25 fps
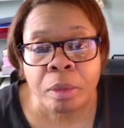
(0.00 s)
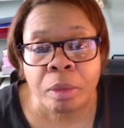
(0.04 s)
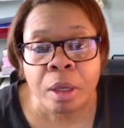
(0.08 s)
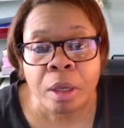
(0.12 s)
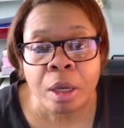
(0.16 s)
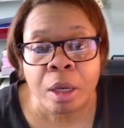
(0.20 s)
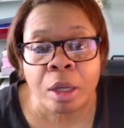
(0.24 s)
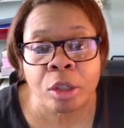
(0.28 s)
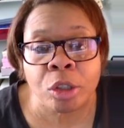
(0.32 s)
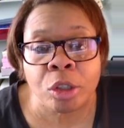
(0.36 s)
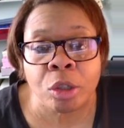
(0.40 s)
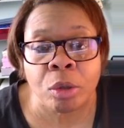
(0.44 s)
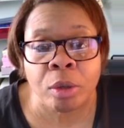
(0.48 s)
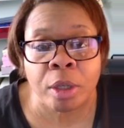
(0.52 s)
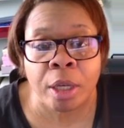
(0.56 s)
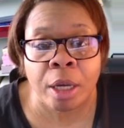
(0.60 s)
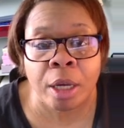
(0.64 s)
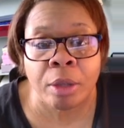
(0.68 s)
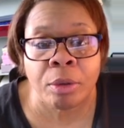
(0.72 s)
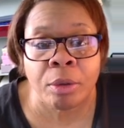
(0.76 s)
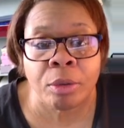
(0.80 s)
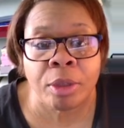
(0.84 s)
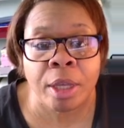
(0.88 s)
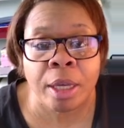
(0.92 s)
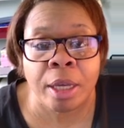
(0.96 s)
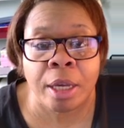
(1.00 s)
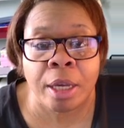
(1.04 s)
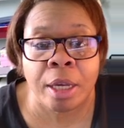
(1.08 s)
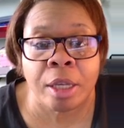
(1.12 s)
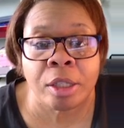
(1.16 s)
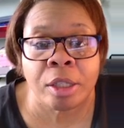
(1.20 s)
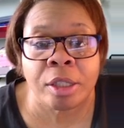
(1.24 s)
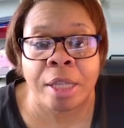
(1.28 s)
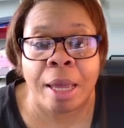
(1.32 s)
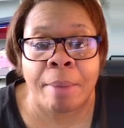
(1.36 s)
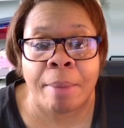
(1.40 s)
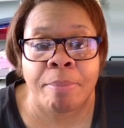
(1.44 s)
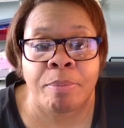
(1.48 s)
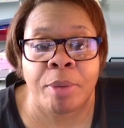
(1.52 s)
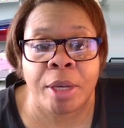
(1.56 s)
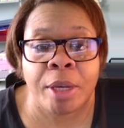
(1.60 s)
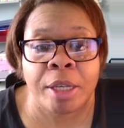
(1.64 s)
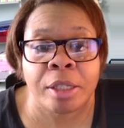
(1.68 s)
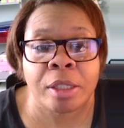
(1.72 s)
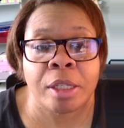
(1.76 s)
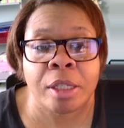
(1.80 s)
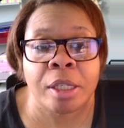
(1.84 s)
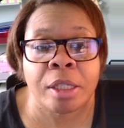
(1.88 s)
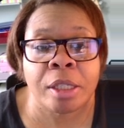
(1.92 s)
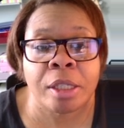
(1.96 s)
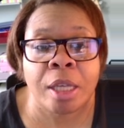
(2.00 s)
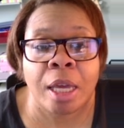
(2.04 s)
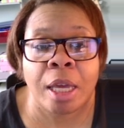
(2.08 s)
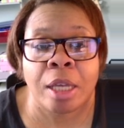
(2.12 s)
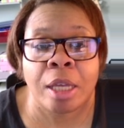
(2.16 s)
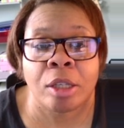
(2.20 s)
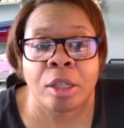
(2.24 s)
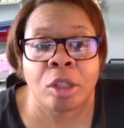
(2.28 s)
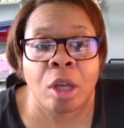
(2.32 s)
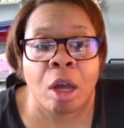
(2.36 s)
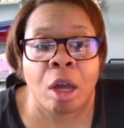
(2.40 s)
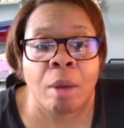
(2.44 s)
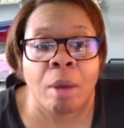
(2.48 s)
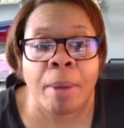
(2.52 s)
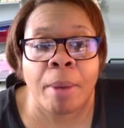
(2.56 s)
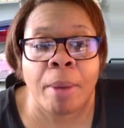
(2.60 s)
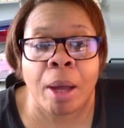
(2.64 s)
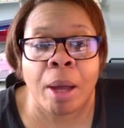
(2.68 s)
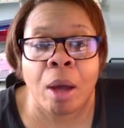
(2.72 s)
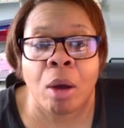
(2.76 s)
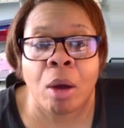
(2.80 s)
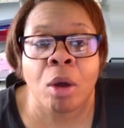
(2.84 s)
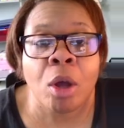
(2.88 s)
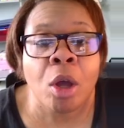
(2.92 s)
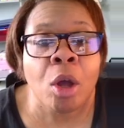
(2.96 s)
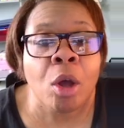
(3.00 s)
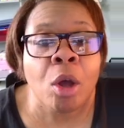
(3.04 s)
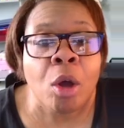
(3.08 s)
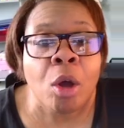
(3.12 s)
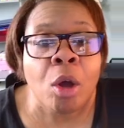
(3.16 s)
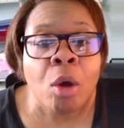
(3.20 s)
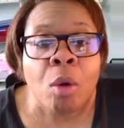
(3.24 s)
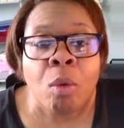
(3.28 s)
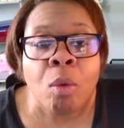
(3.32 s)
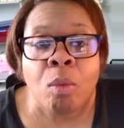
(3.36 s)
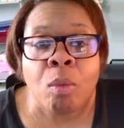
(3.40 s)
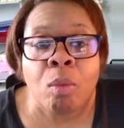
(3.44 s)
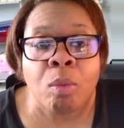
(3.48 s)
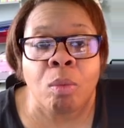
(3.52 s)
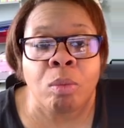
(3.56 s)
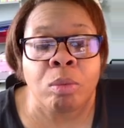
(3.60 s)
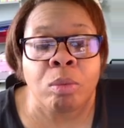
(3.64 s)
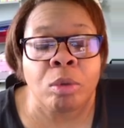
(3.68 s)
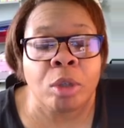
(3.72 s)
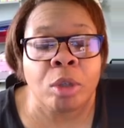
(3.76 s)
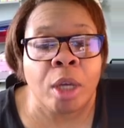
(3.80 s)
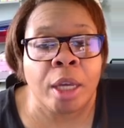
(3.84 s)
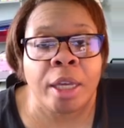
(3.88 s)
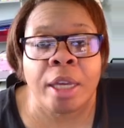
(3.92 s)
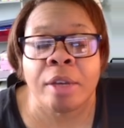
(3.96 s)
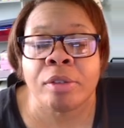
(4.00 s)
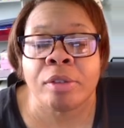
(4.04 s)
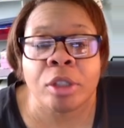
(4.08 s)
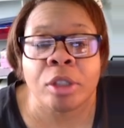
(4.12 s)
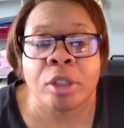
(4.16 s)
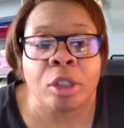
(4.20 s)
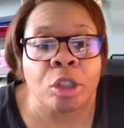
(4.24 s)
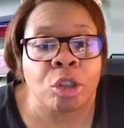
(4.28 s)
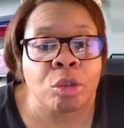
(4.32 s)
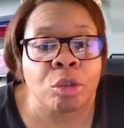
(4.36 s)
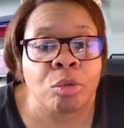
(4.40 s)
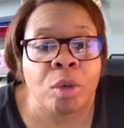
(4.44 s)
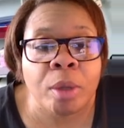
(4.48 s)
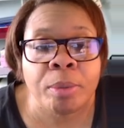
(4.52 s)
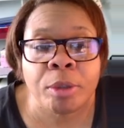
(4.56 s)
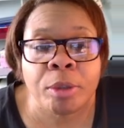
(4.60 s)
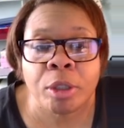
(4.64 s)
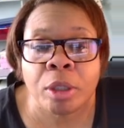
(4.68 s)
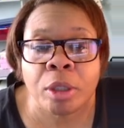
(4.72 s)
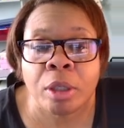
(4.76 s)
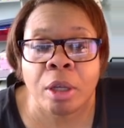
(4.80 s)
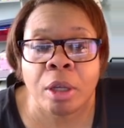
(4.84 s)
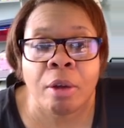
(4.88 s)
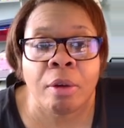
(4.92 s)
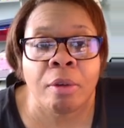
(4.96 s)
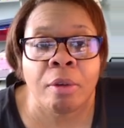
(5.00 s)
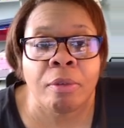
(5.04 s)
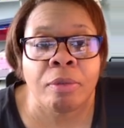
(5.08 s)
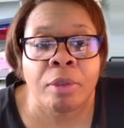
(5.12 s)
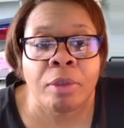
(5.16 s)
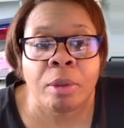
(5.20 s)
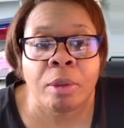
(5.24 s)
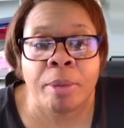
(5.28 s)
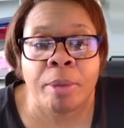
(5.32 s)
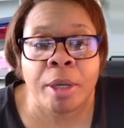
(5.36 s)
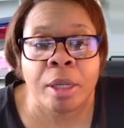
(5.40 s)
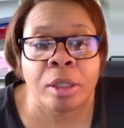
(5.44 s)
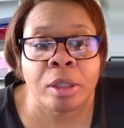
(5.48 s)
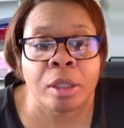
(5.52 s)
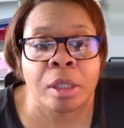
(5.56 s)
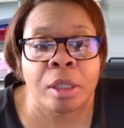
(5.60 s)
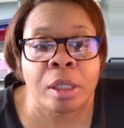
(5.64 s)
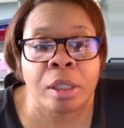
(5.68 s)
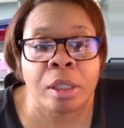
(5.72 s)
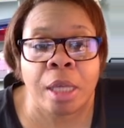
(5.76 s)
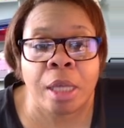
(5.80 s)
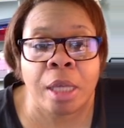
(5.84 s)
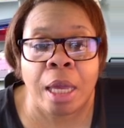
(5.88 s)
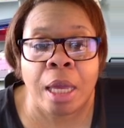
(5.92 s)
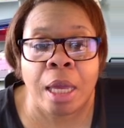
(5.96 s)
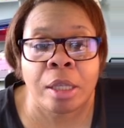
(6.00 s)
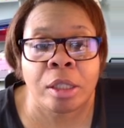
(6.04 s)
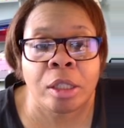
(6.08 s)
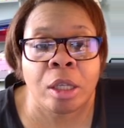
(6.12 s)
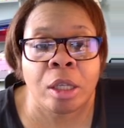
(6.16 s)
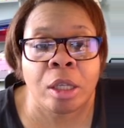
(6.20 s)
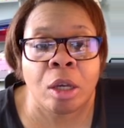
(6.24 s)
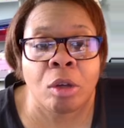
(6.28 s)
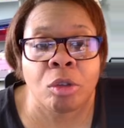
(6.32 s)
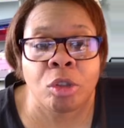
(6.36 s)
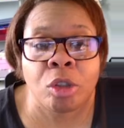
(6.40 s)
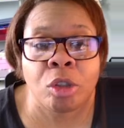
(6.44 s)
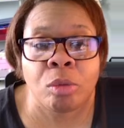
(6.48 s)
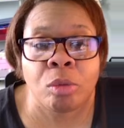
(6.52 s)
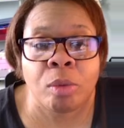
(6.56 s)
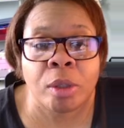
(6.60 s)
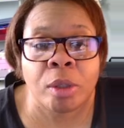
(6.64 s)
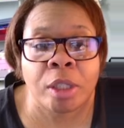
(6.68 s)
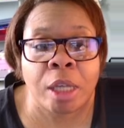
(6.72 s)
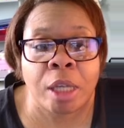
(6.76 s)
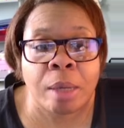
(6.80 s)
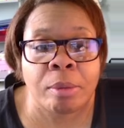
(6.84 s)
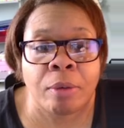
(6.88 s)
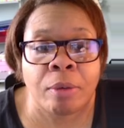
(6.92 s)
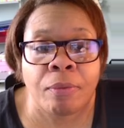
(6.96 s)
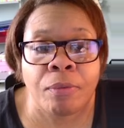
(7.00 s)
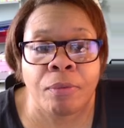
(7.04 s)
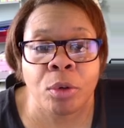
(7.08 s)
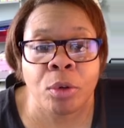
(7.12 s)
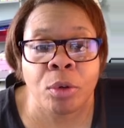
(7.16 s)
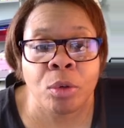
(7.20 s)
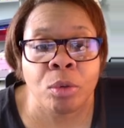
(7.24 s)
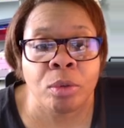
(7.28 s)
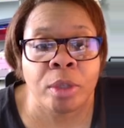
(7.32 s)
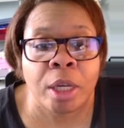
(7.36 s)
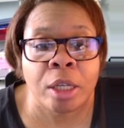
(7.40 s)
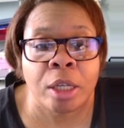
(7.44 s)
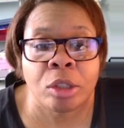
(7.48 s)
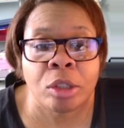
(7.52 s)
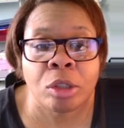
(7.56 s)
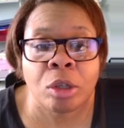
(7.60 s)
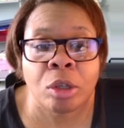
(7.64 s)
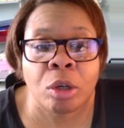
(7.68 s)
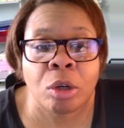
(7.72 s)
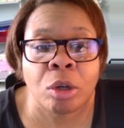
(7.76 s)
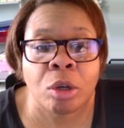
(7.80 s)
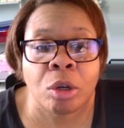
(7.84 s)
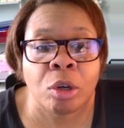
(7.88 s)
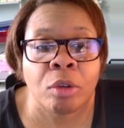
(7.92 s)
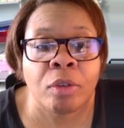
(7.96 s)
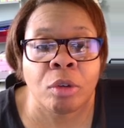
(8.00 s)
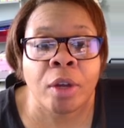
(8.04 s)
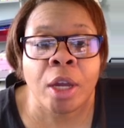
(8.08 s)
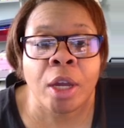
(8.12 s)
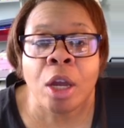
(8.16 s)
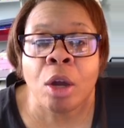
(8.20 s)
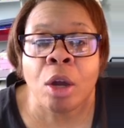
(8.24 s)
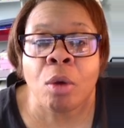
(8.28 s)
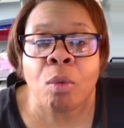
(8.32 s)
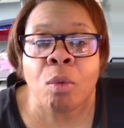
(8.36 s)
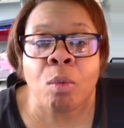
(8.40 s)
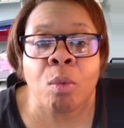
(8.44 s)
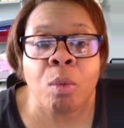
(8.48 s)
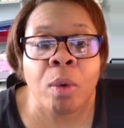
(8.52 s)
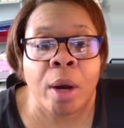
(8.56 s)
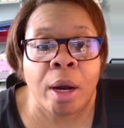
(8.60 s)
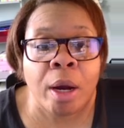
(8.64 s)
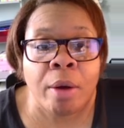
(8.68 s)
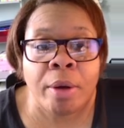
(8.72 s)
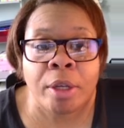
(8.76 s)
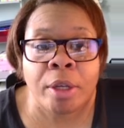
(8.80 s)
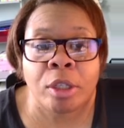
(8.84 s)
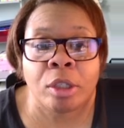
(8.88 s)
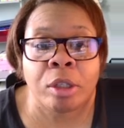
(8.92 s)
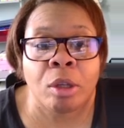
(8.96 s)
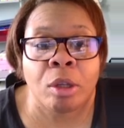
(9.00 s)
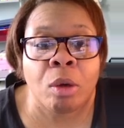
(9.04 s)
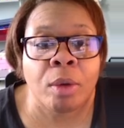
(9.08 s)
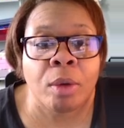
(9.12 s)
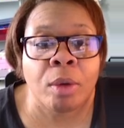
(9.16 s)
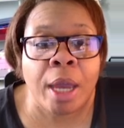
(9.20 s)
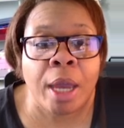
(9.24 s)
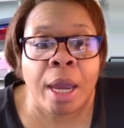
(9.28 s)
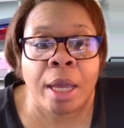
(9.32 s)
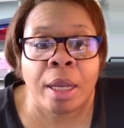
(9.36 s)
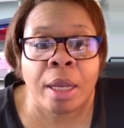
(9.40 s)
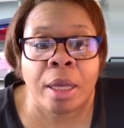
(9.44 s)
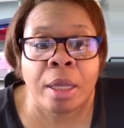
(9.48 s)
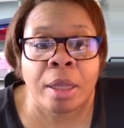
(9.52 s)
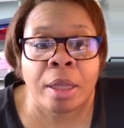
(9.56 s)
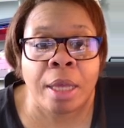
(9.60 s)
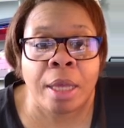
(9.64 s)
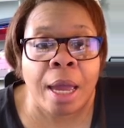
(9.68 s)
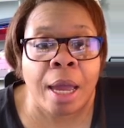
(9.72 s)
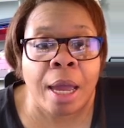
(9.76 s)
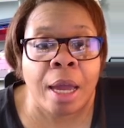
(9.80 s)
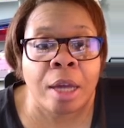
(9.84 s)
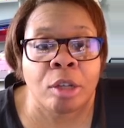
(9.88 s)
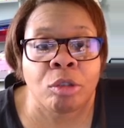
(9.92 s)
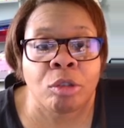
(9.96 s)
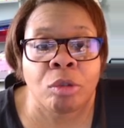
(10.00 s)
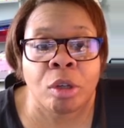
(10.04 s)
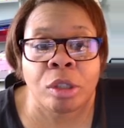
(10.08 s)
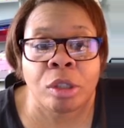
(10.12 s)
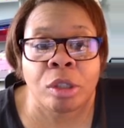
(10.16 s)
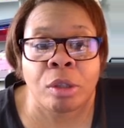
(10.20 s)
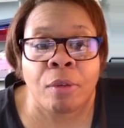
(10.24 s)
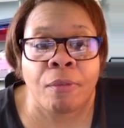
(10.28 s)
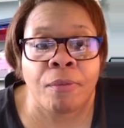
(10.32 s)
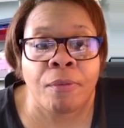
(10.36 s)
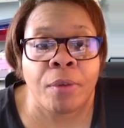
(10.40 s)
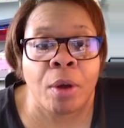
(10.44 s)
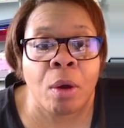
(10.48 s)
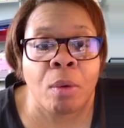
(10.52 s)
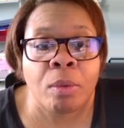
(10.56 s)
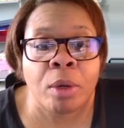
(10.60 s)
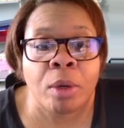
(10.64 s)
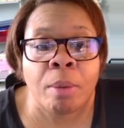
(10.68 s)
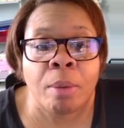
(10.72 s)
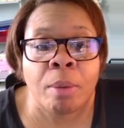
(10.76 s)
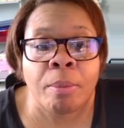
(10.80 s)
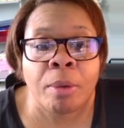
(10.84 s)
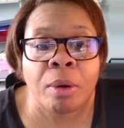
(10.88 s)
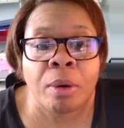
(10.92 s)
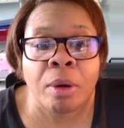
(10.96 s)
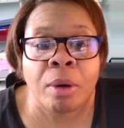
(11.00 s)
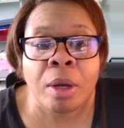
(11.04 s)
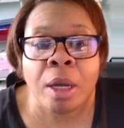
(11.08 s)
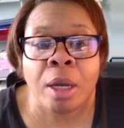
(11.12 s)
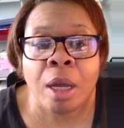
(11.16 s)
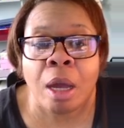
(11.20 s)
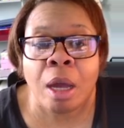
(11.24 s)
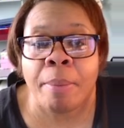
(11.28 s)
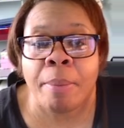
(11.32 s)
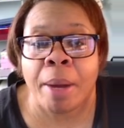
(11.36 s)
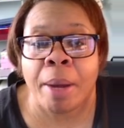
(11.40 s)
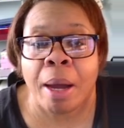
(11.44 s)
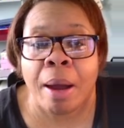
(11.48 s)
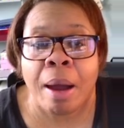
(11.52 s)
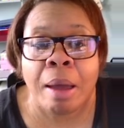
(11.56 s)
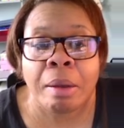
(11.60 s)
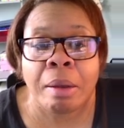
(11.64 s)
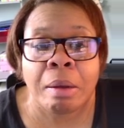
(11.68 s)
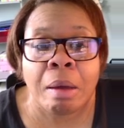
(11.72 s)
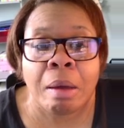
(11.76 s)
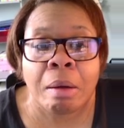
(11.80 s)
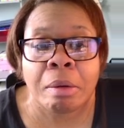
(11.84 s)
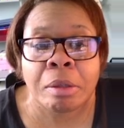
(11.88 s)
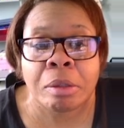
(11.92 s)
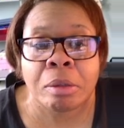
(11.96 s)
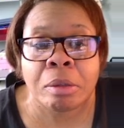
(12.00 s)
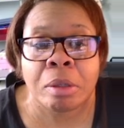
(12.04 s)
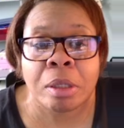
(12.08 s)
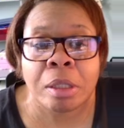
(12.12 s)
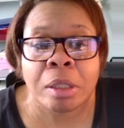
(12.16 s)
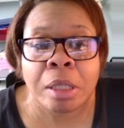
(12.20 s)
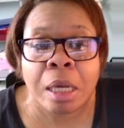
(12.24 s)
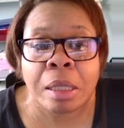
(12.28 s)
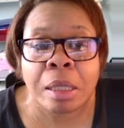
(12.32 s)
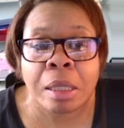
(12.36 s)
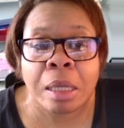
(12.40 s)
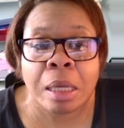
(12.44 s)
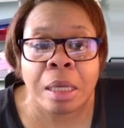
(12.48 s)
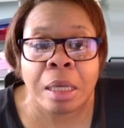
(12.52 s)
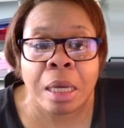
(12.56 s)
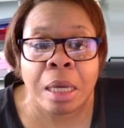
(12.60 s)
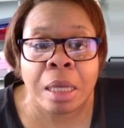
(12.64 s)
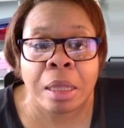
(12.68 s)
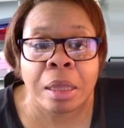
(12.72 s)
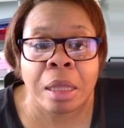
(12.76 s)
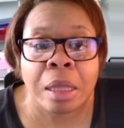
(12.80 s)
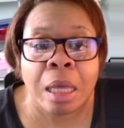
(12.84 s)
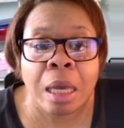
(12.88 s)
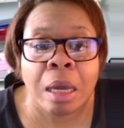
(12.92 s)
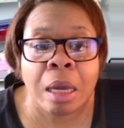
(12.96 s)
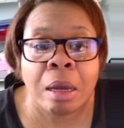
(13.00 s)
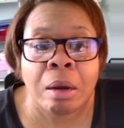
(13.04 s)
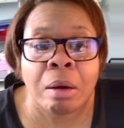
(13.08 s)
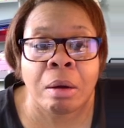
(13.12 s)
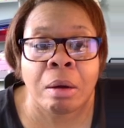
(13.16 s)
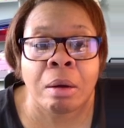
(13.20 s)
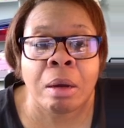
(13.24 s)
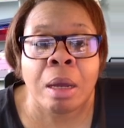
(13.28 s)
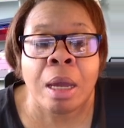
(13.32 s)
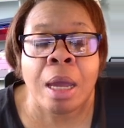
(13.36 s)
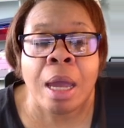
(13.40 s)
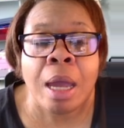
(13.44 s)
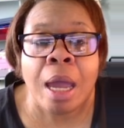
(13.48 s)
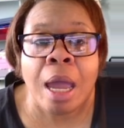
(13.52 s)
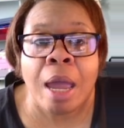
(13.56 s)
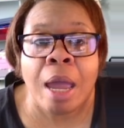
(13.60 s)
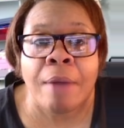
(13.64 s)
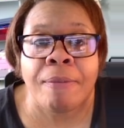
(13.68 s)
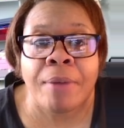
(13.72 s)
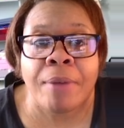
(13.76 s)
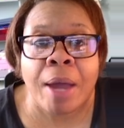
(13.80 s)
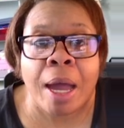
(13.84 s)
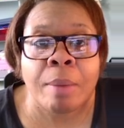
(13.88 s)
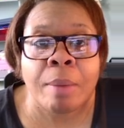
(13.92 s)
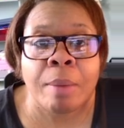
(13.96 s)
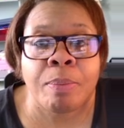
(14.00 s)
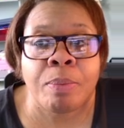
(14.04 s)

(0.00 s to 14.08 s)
so the other thing is that business can talk about, it gives a description of the business. It tells you what types of food they serve, where it's located, the address, the phone number, about how long it's going to take to get there. If I